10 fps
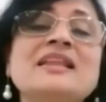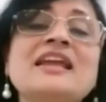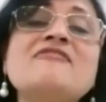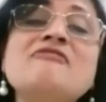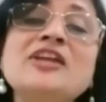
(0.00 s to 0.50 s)

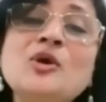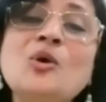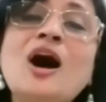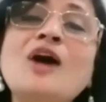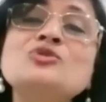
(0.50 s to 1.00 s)
If we know
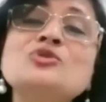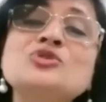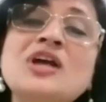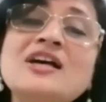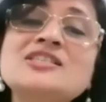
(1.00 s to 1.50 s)
how to
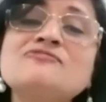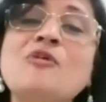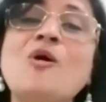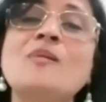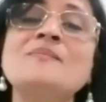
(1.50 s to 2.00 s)

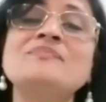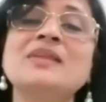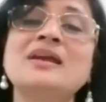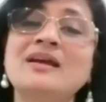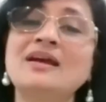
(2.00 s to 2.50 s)
transform
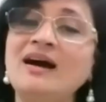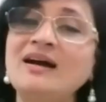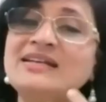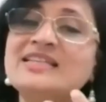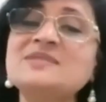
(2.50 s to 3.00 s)

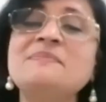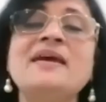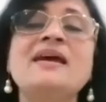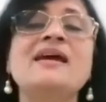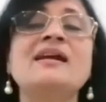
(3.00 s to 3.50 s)
our
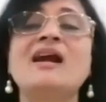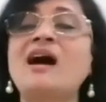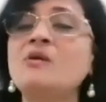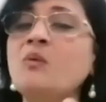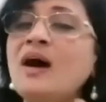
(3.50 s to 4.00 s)
despair,
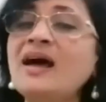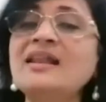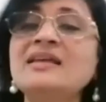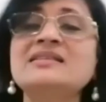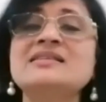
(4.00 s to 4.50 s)
our
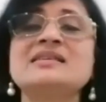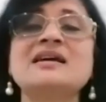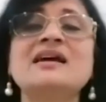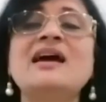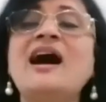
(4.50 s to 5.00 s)
violence,
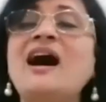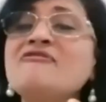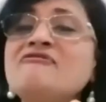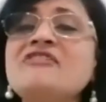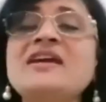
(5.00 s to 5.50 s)
our
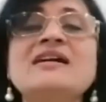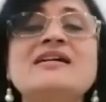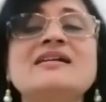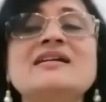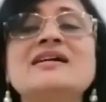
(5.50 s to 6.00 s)
fear,